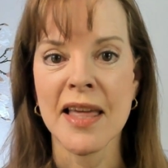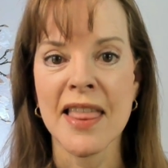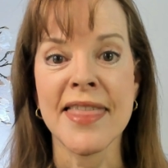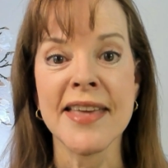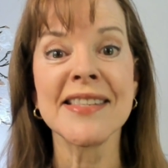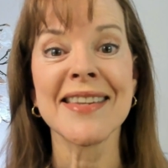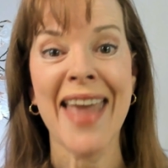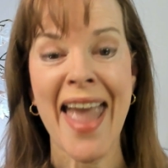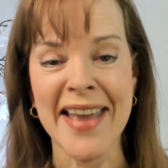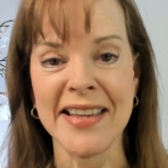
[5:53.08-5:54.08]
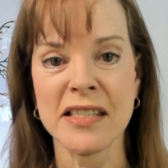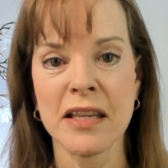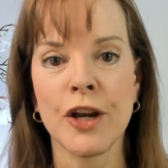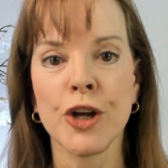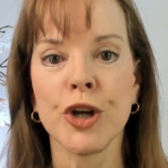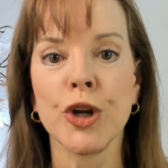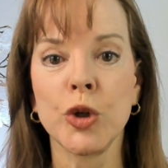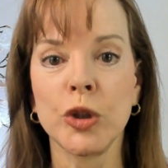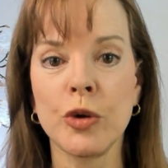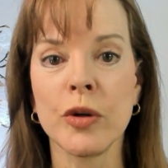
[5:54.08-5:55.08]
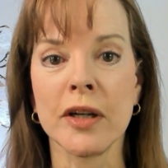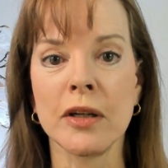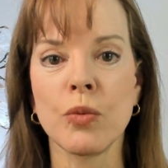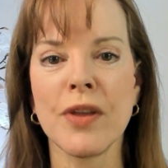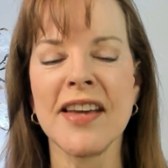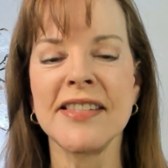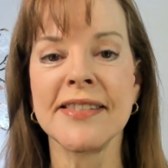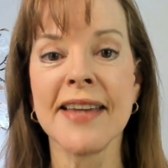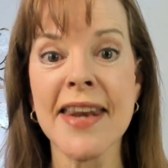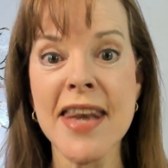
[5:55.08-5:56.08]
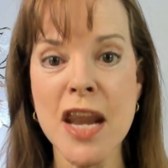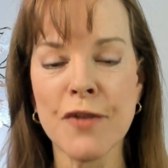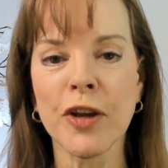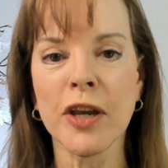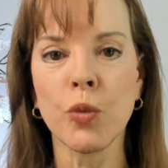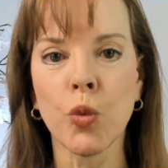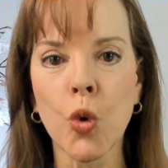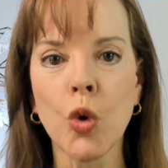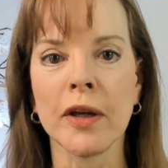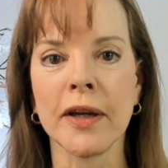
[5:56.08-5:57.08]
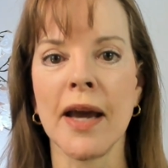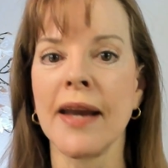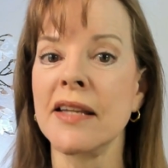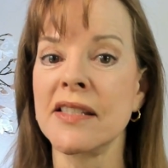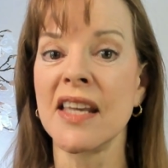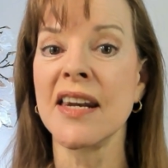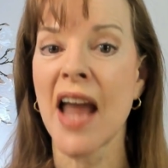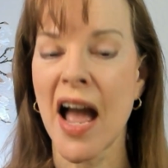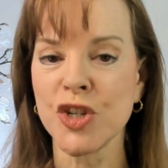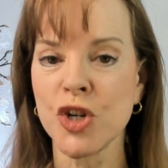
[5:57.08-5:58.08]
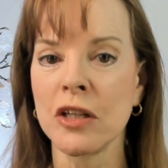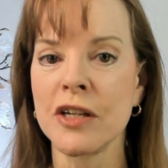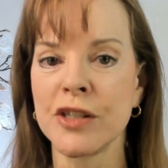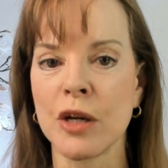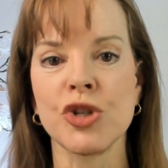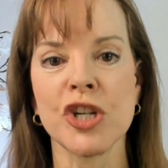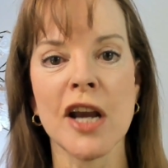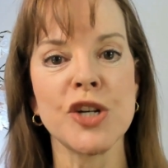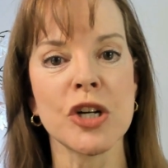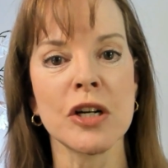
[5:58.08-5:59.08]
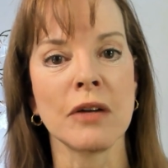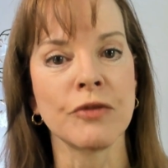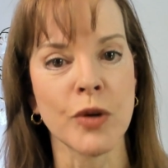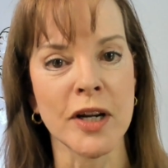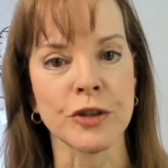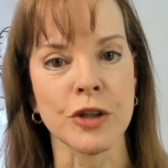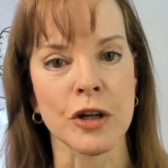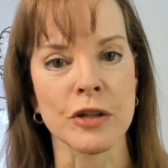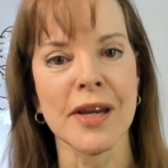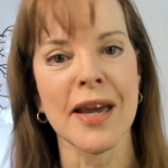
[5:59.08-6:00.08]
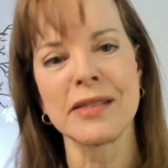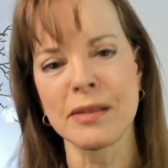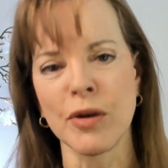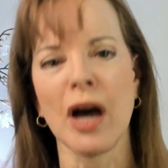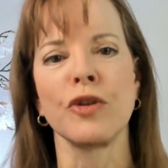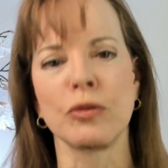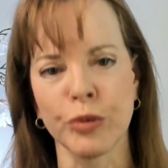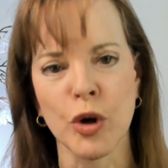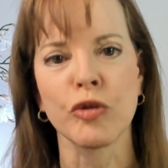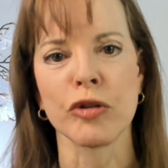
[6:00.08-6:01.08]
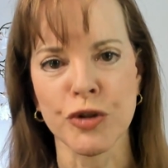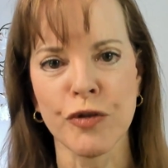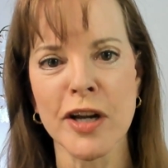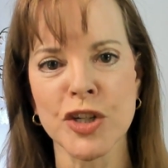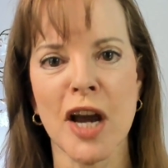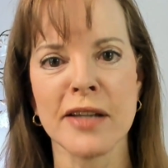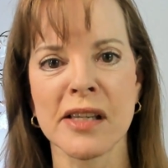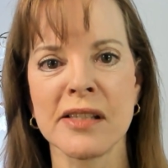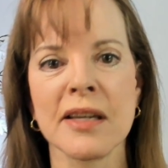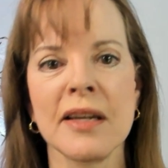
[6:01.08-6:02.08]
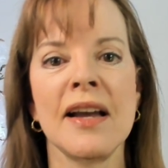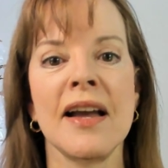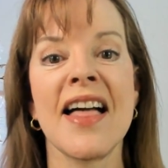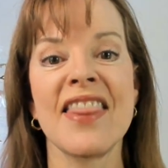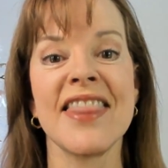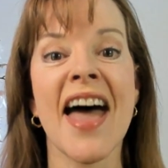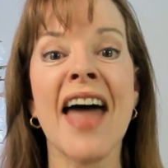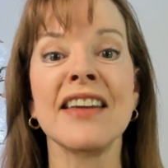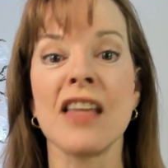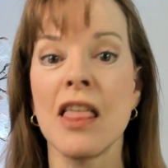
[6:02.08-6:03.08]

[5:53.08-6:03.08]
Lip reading: This case concluded with a significant ruling against the National Association of Realtors and some other brokerage franchises that